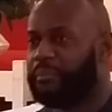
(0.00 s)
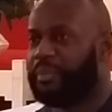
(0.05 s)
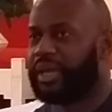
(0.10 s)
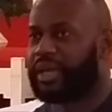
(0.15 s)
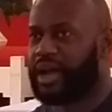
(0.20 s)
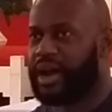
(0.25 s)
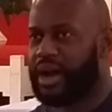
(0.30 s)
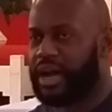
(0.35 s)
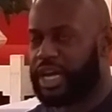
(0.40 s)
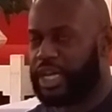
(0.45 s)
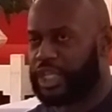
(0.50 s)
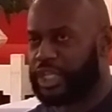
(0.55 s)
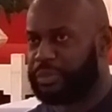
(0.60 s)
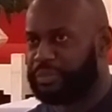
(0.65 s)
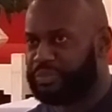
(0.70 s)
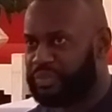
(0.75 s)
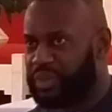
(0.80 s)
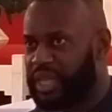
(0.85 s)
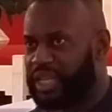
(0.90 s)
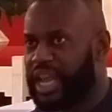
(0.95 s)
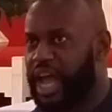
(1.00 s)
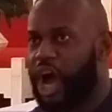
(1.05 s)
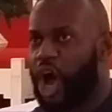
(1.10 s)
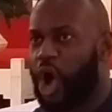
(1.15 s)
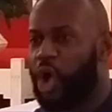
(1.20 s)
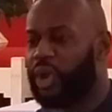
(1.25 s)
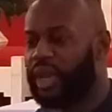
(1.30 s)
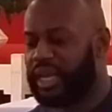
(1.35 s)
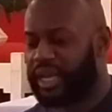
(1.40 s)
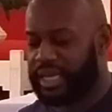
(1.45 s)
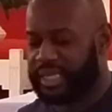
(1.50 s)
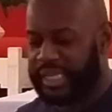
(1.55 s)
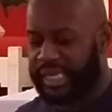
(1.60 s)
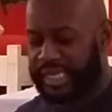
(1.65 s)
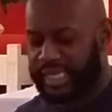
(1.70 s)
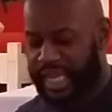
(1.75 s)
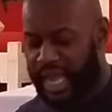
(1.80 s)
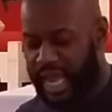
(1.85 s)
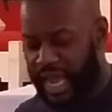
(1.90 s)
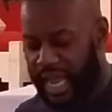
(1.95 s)
Because not only does
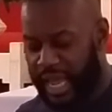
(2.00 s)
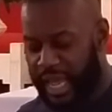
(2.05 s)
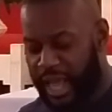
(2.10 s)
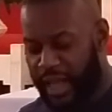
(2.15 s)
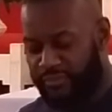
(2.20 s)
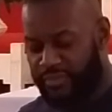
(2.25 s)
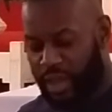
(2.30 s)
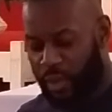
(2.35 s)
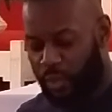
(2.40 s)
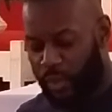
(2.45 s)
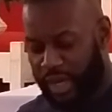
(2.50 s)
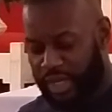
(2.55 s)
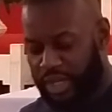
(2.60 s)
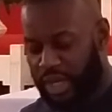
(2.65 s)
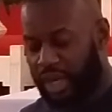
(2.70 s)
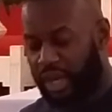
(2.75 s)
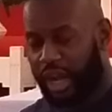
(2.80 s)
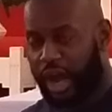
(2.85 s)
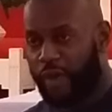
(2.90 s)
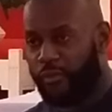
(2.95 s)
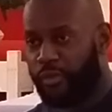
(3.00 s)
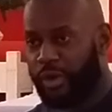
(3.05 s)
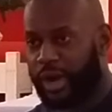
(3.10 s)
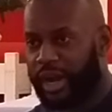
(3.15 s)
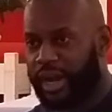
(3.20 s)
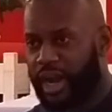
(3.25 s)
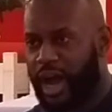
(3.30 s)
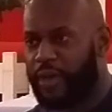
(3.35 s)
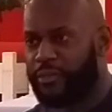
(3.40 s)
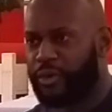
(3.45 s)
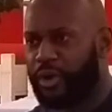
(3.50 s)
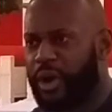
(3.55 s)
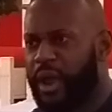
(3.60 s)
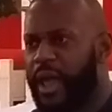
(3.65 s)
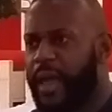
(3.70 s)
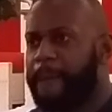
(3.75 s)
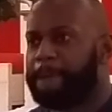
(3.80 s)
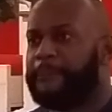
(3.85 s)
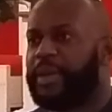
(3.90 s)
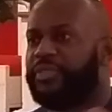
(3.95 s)
he say that we should love one another,